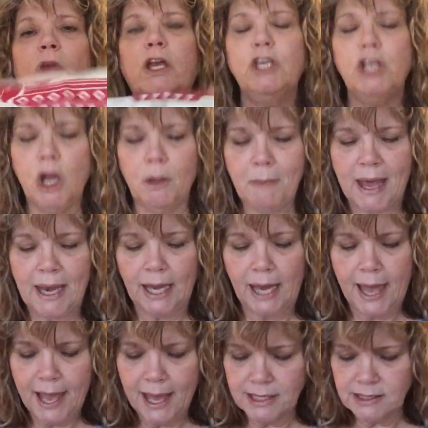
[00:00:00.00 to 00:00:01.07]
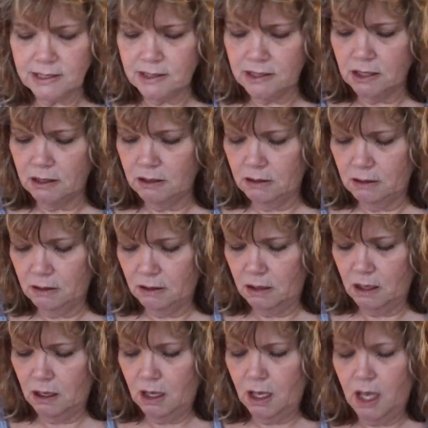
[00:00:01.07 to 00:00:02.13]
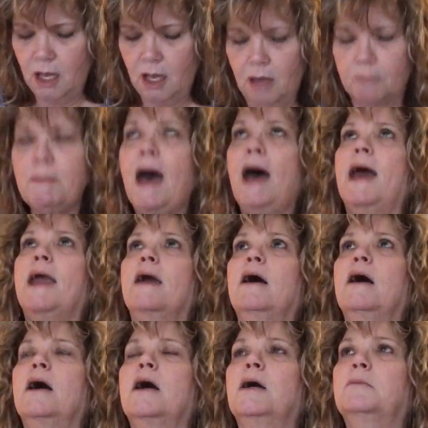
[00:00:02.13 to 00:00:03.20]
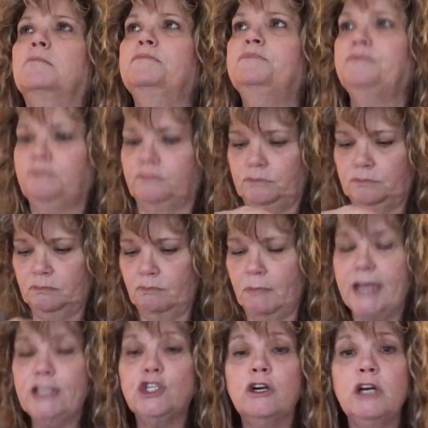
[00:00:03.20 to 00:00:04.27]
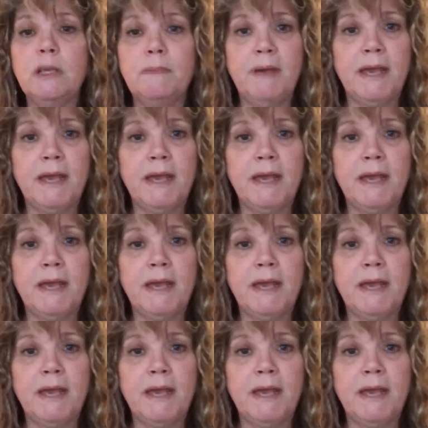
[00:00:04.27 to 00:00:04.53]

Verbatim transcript: you know, my last, my, um, my journey